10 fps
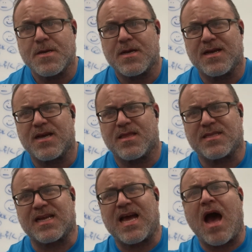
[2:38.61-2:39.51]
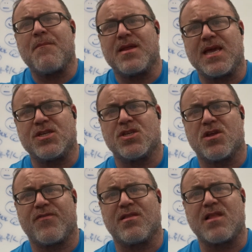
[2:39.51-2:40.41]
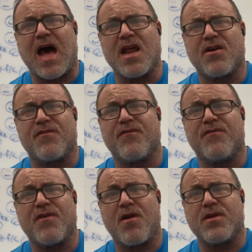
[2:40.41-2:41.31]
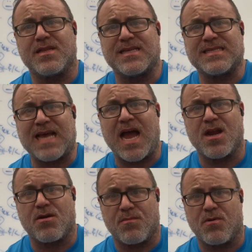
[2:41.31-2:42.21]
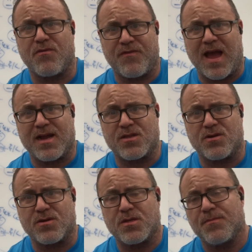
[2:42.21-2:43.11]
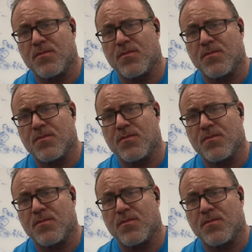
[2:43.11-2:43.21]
That's a combination of a lot of very desirable factors.